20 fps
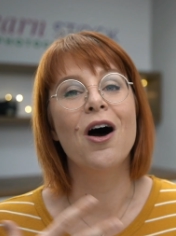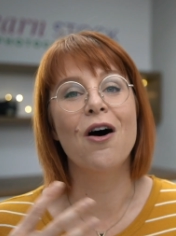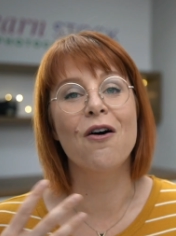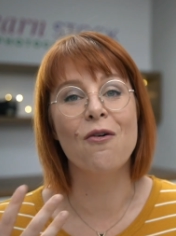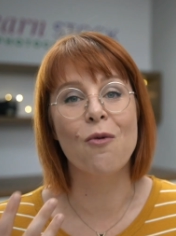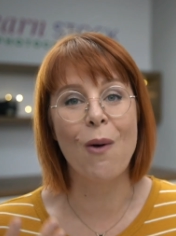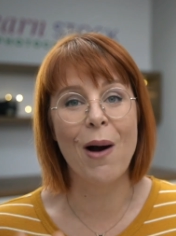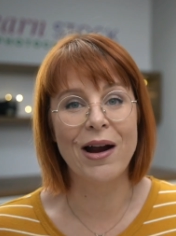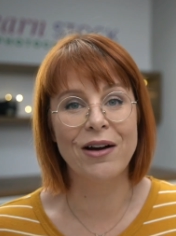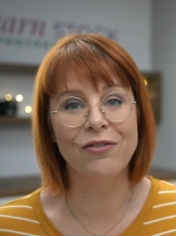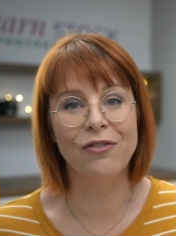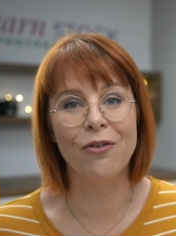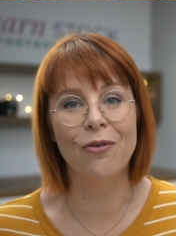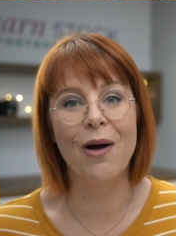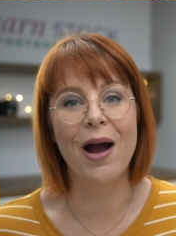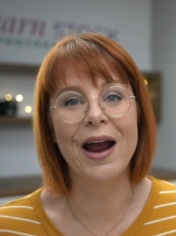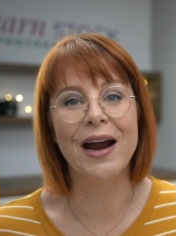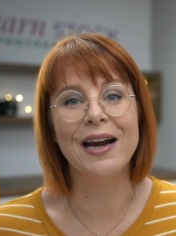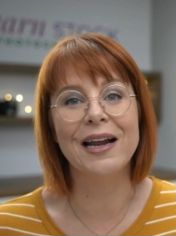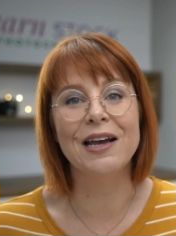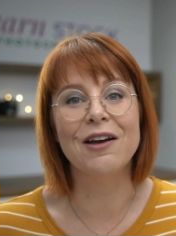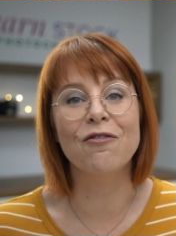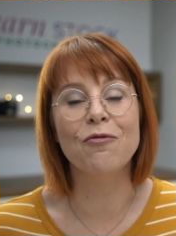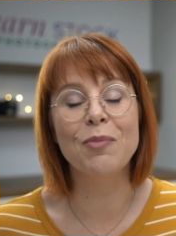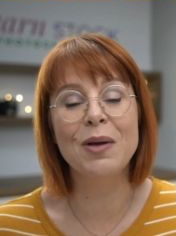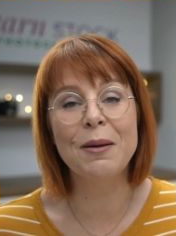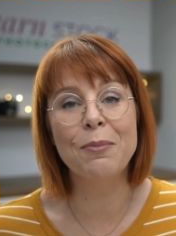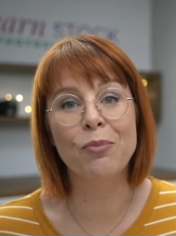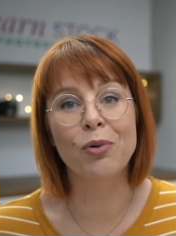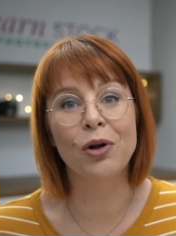a wide variety of
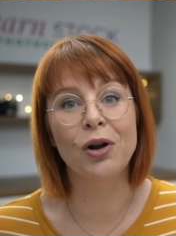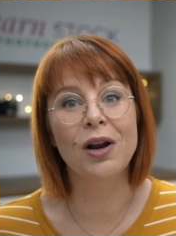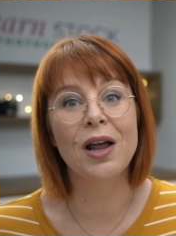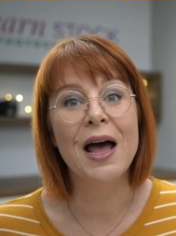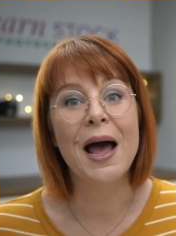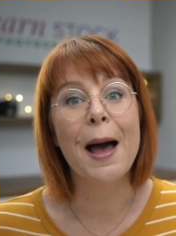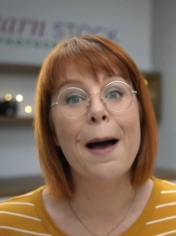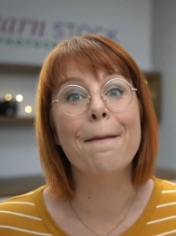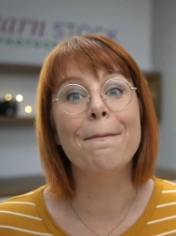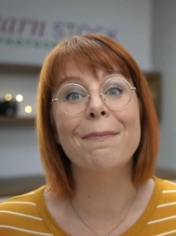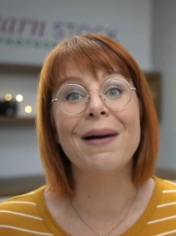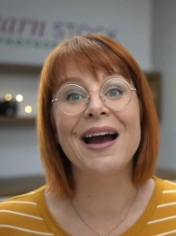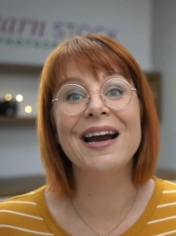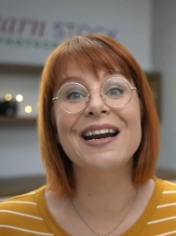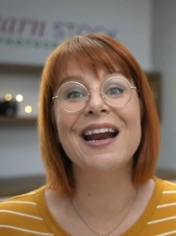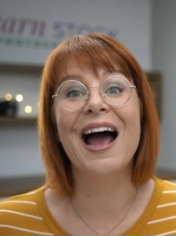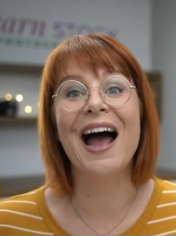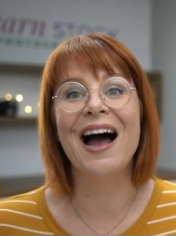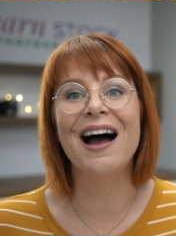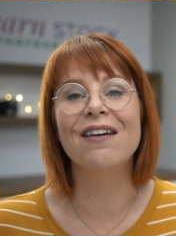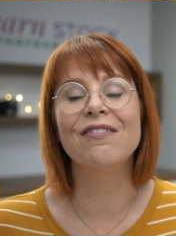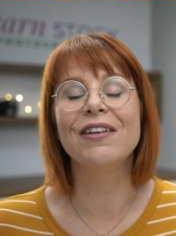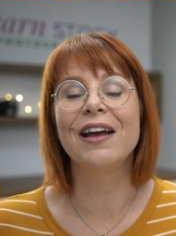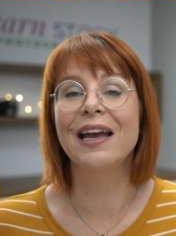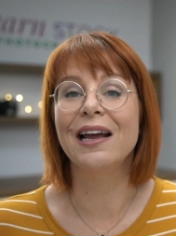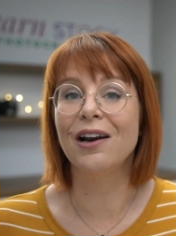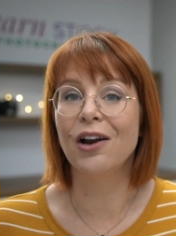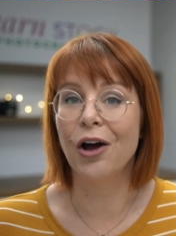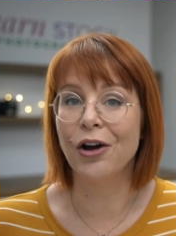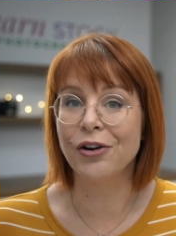people might have
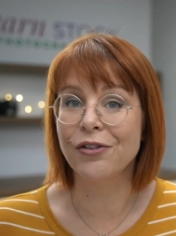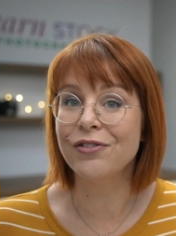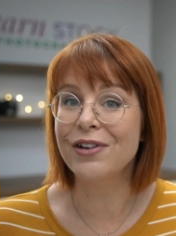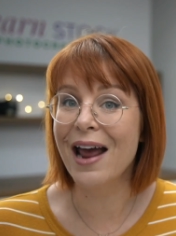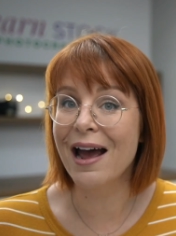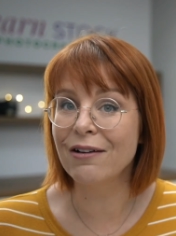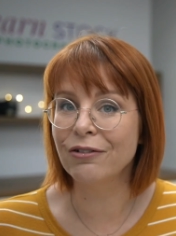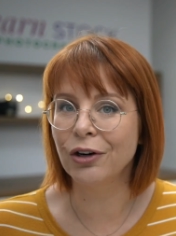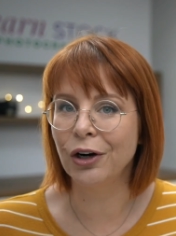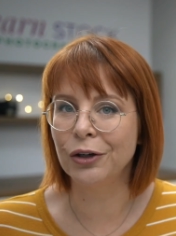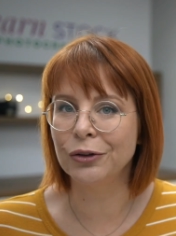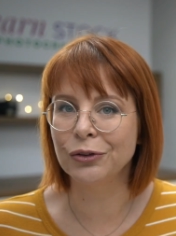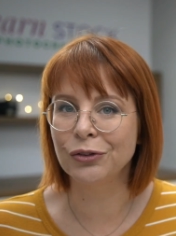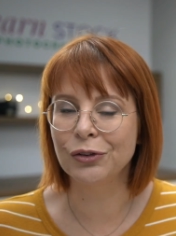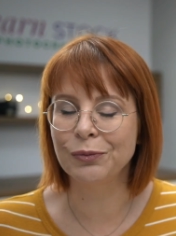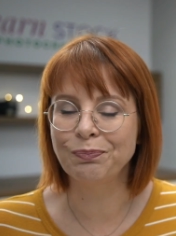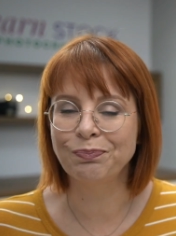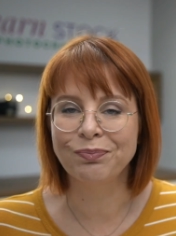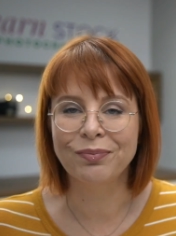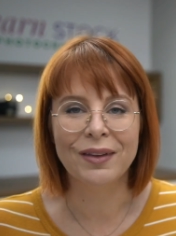a lot of downloads.